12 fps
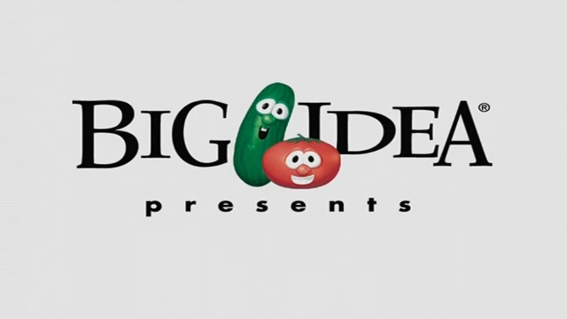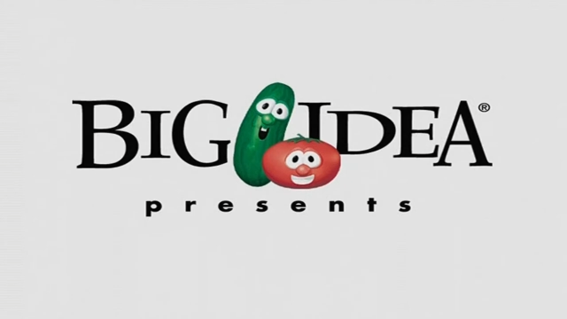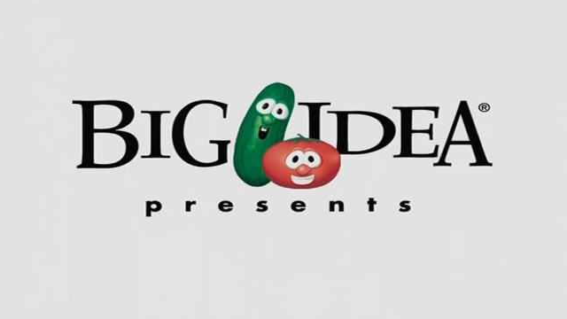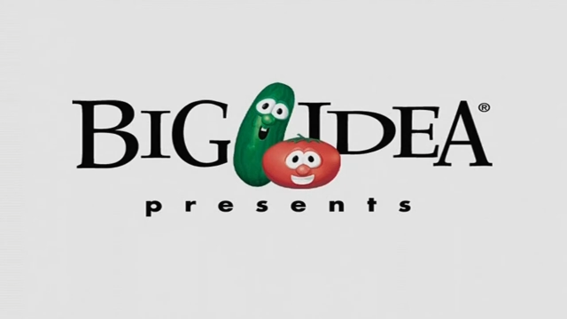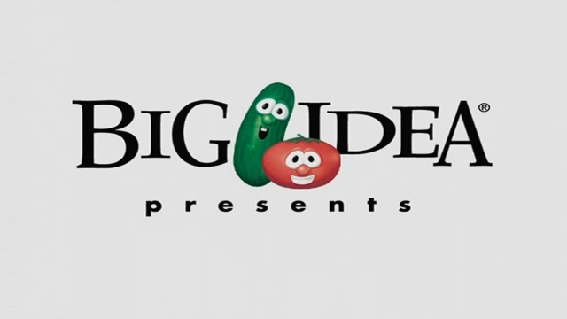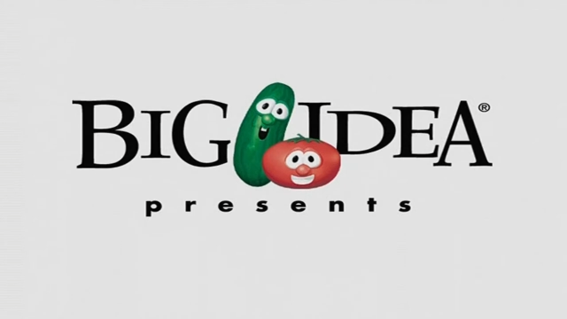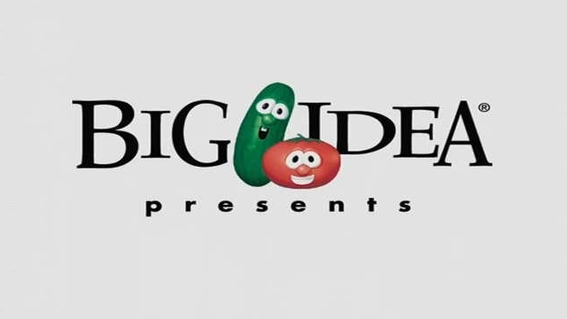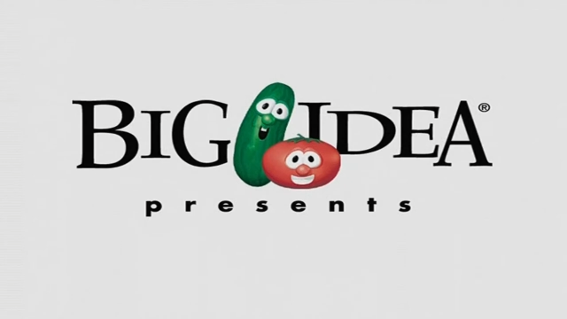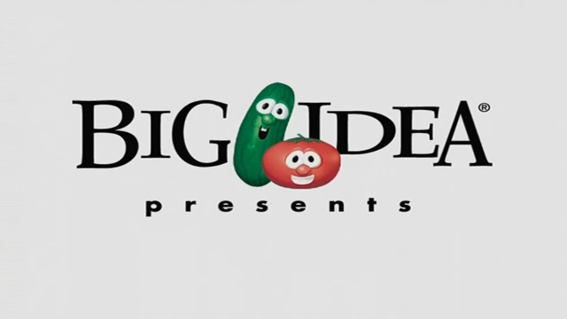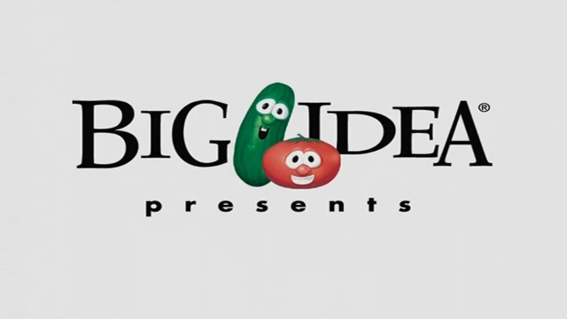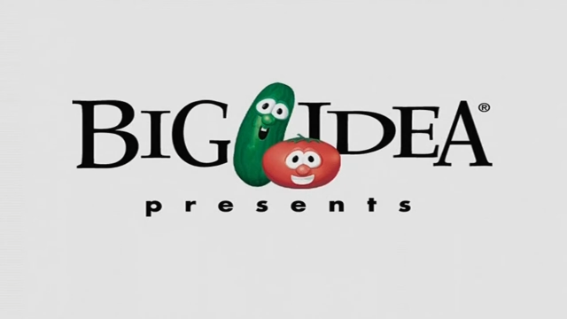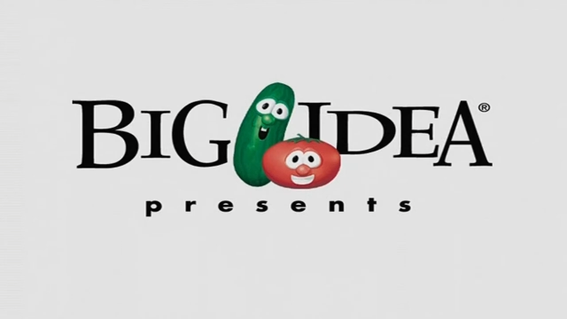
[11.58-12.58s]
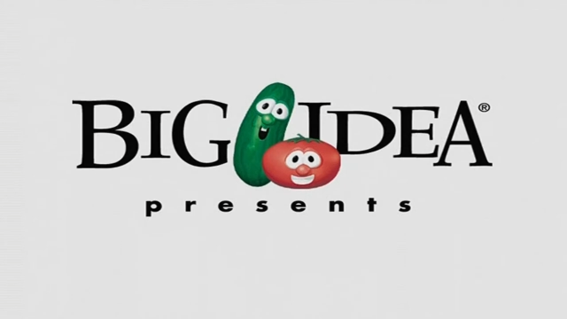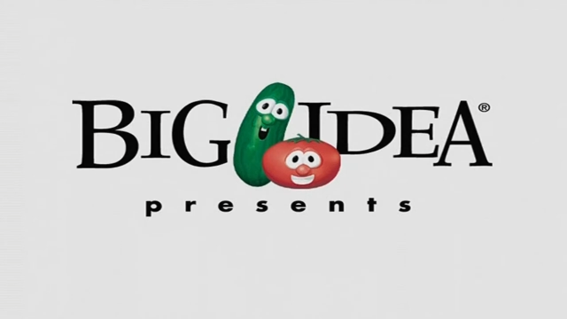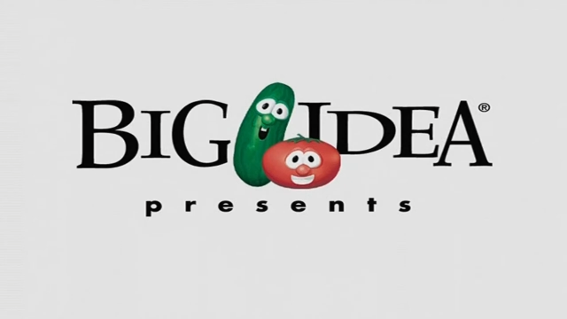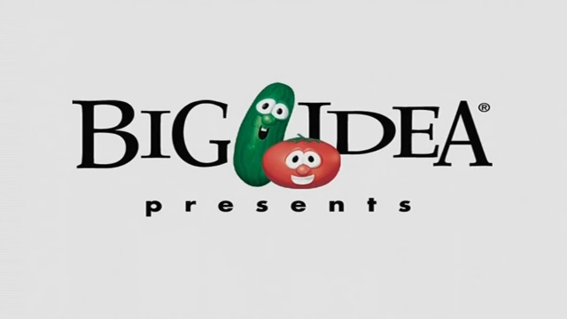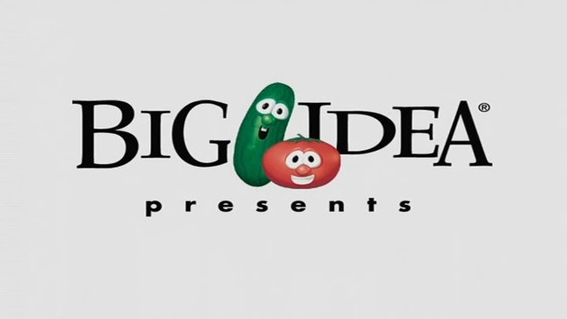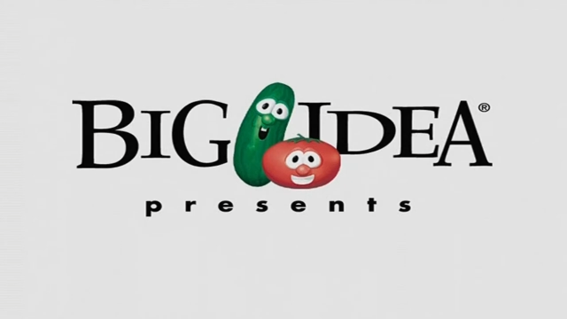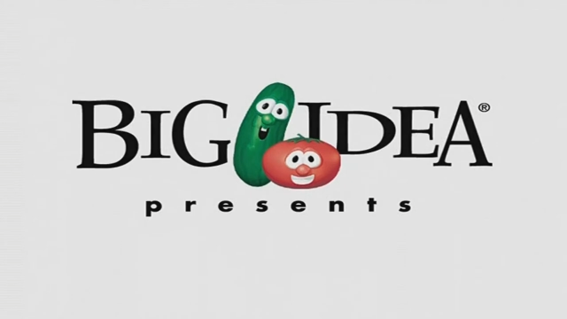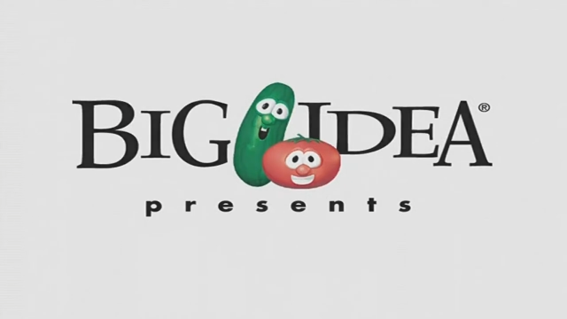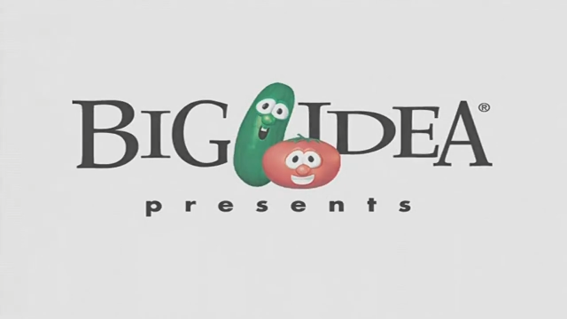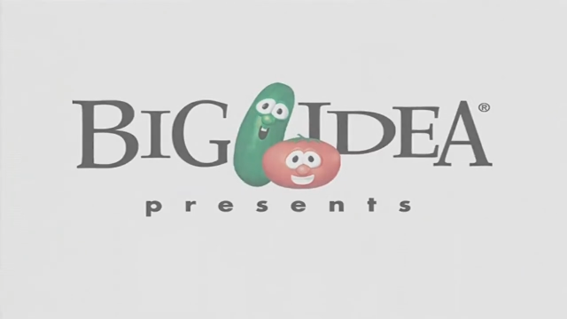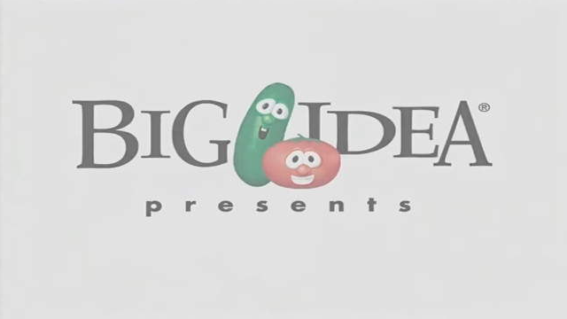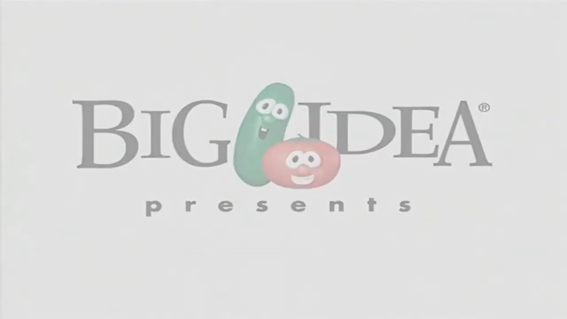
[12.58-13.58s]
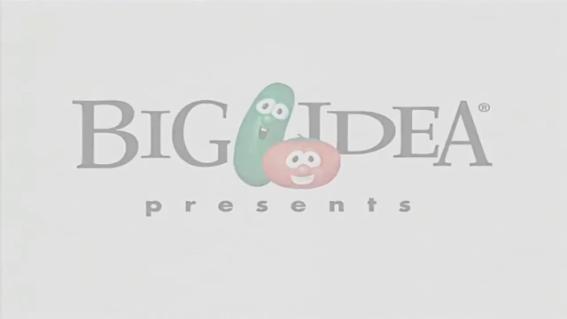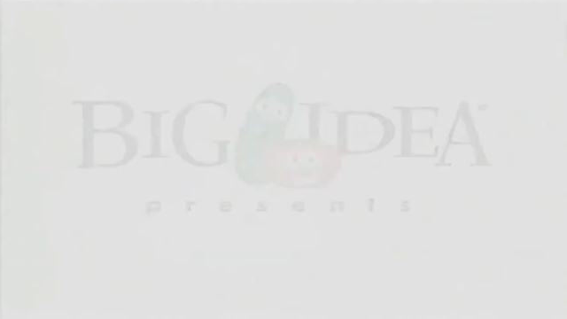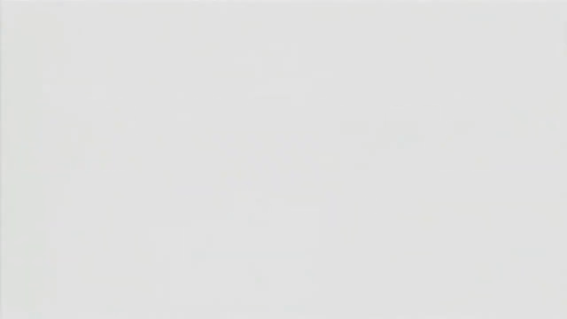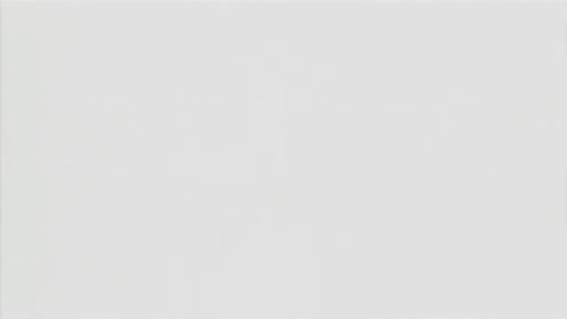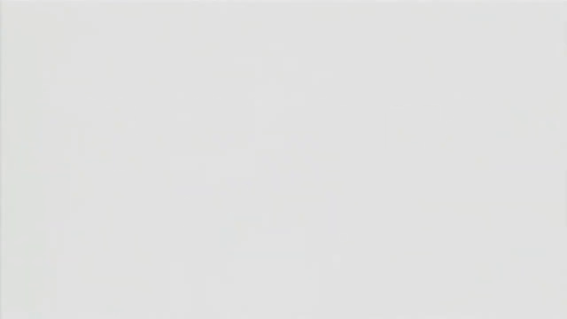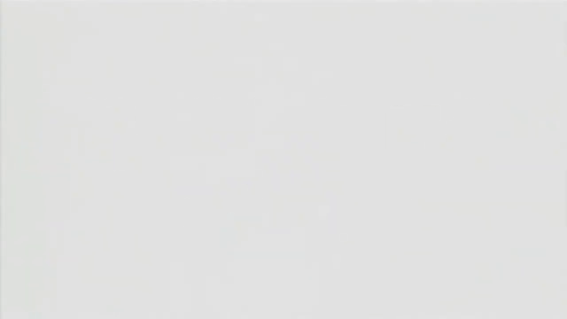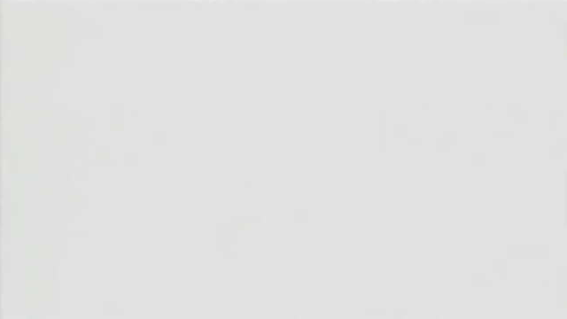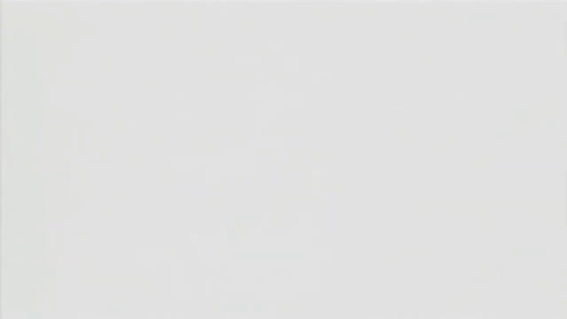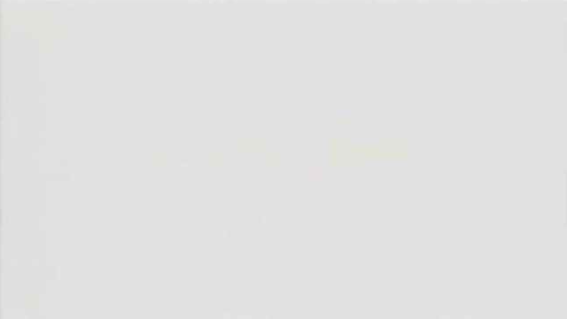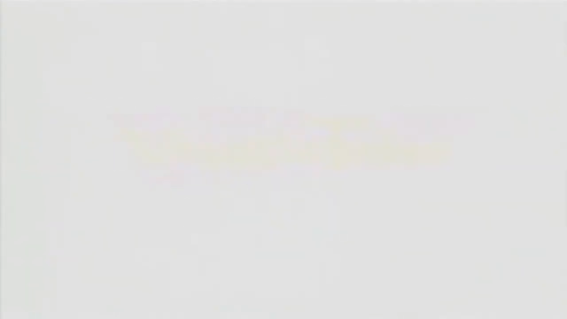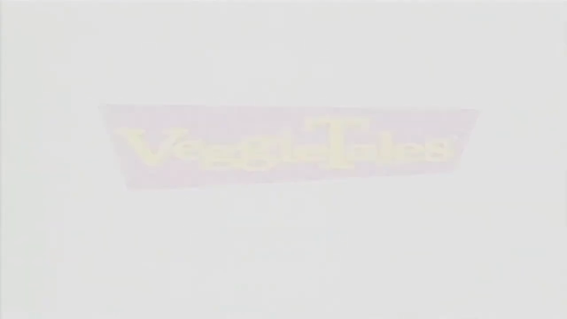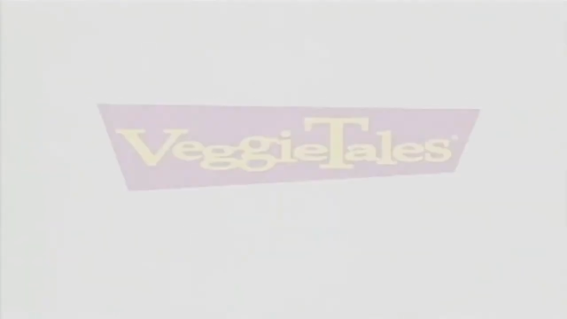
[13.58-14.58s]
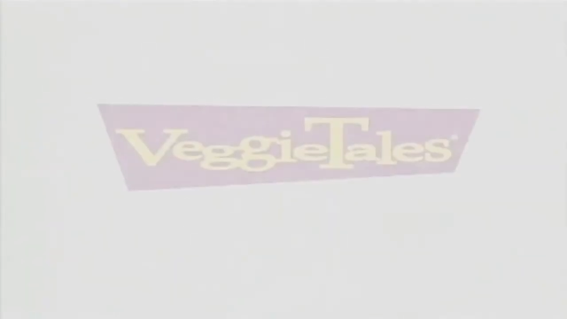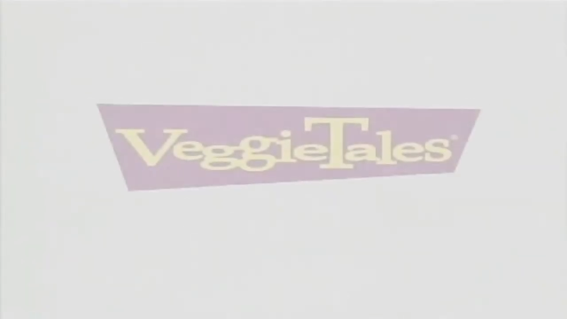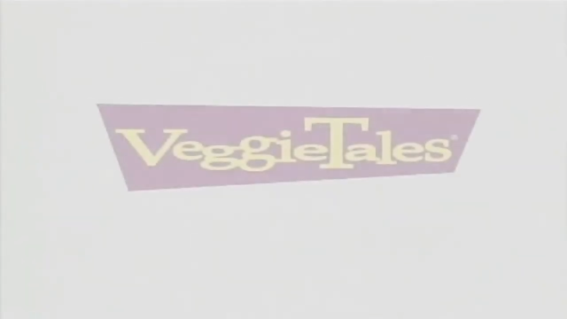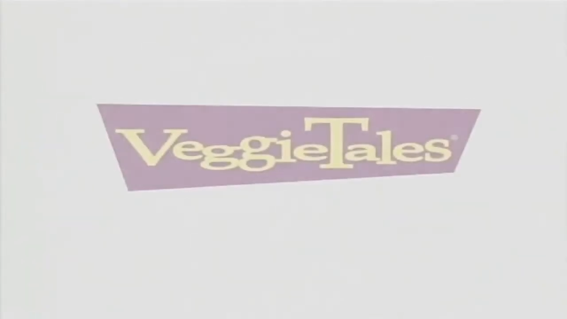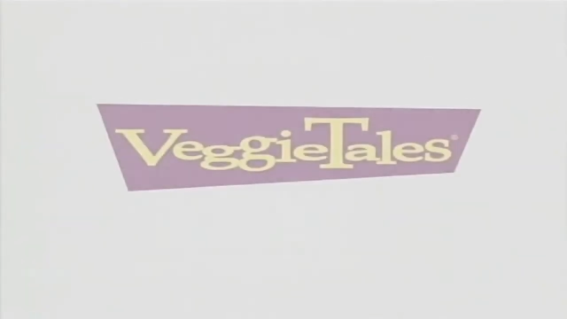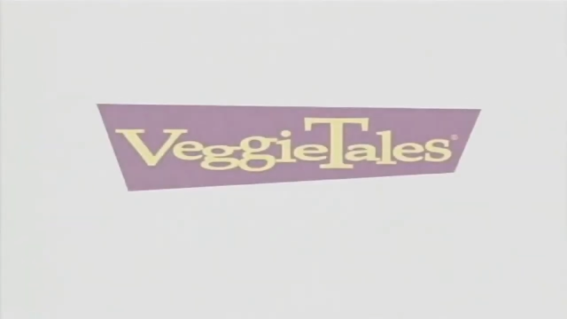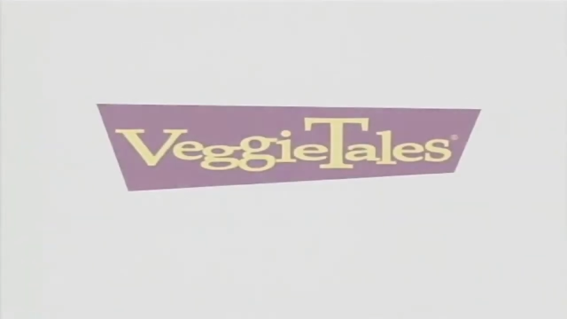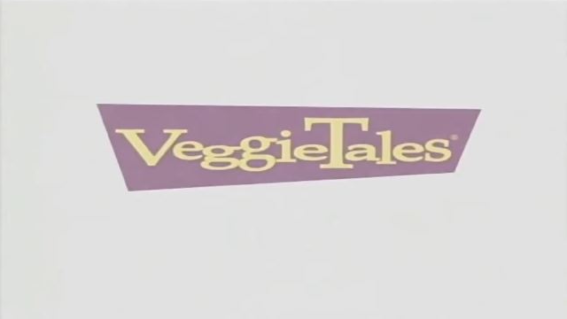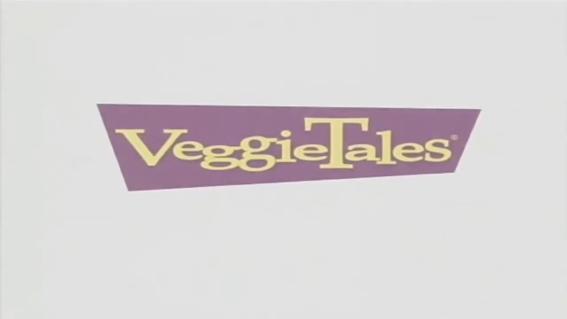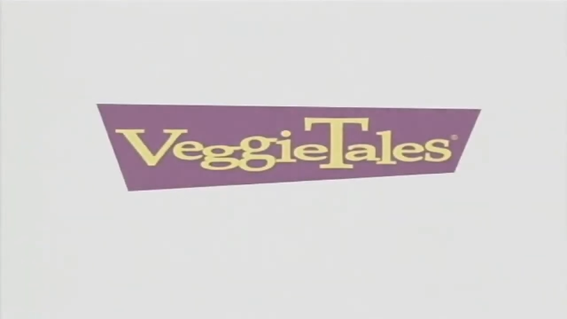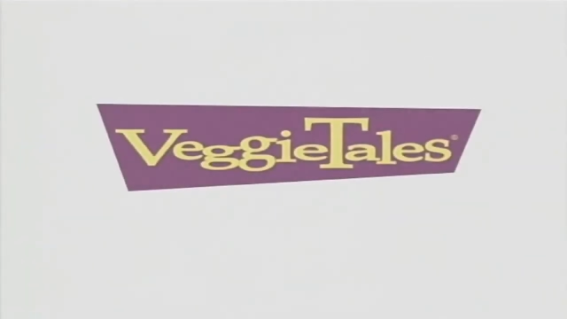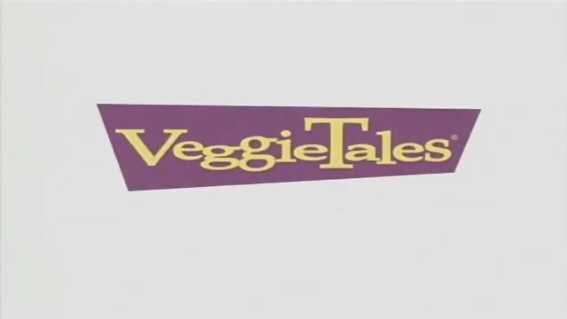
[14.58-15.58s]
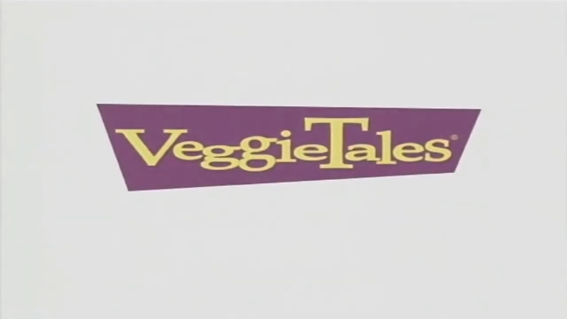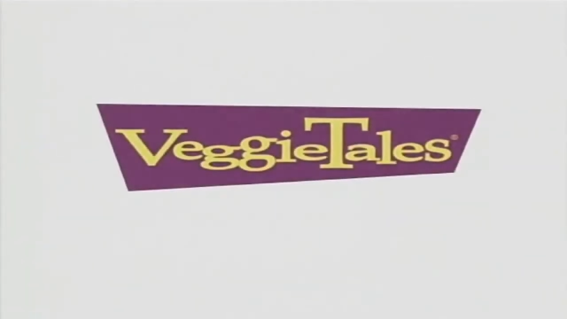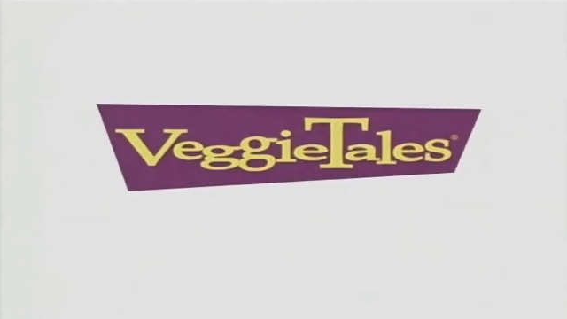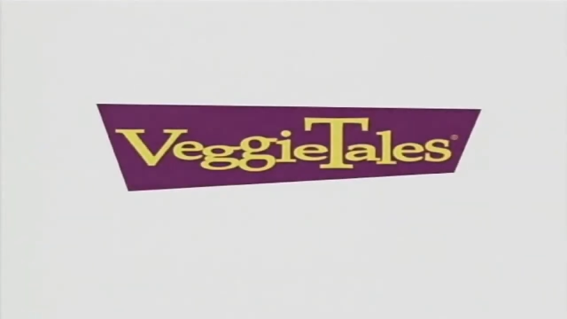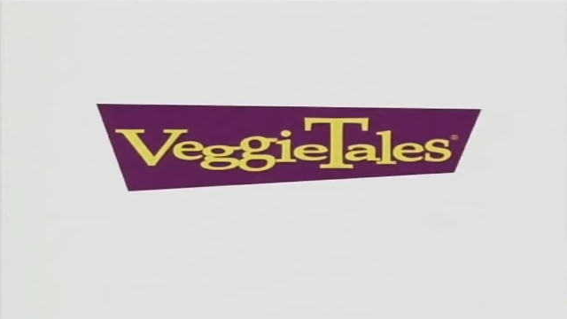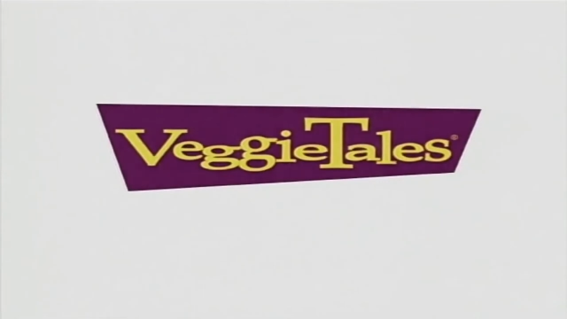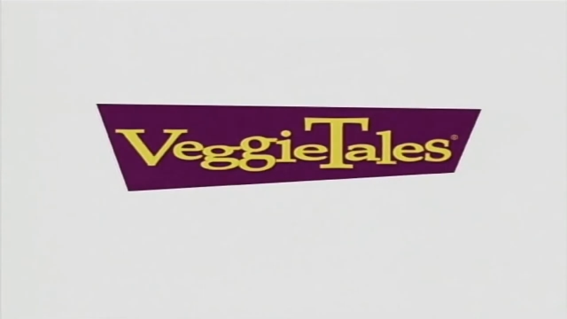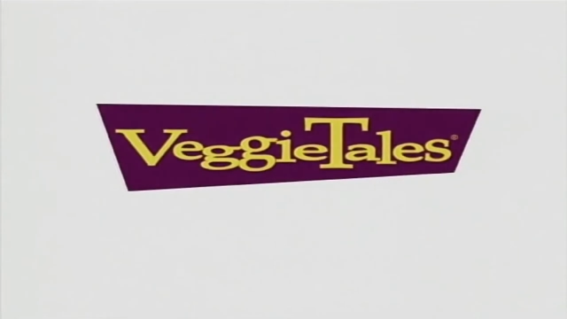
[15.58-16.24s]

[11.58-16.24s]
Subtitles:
Nobody's mouth can be seen.